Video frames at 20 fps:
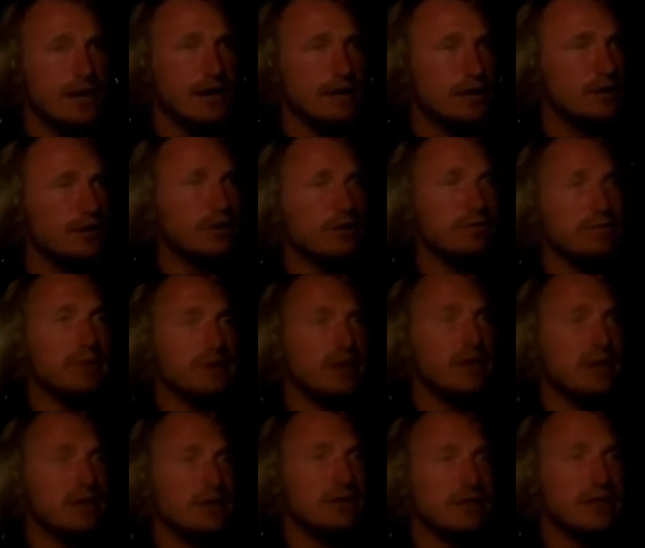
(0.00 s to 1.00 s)
don't know,
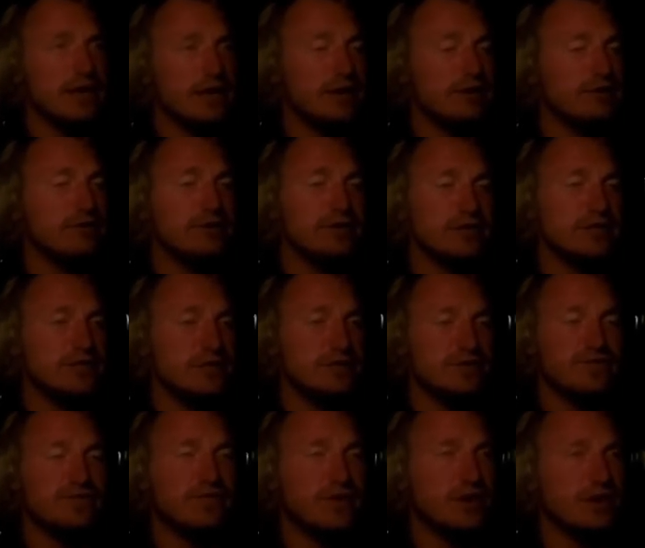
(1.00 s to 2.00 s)
man, the energy's
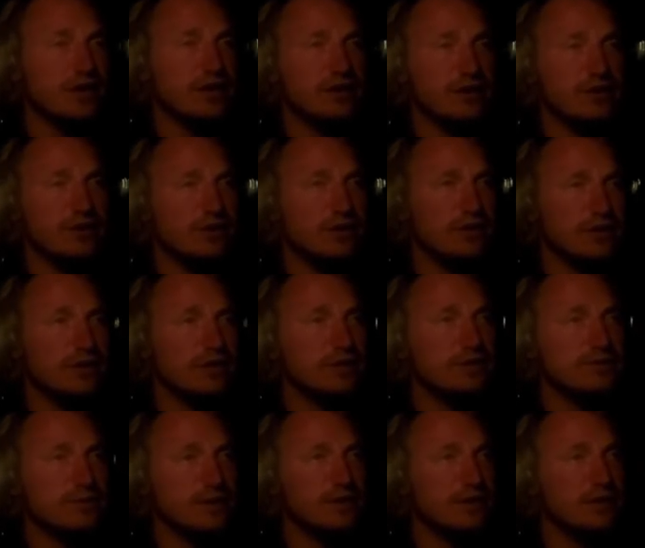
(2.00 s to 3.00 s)
just fucking good on
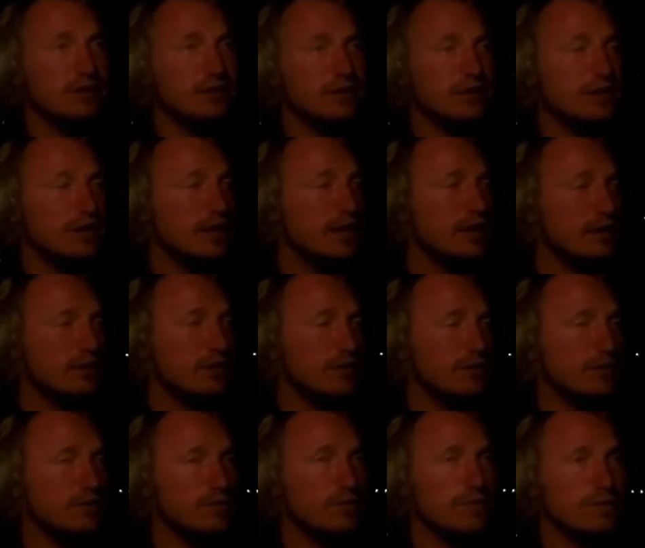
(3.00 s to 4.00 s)
this one. I don't
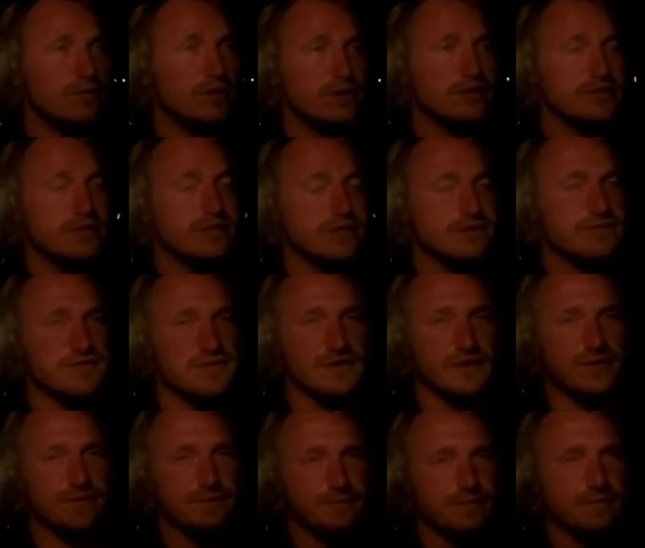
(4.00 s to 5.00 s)
know what's
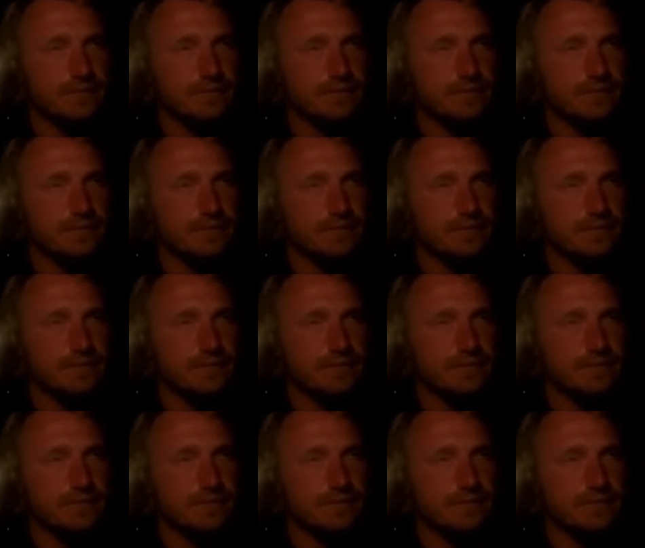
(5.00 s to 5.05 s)
different,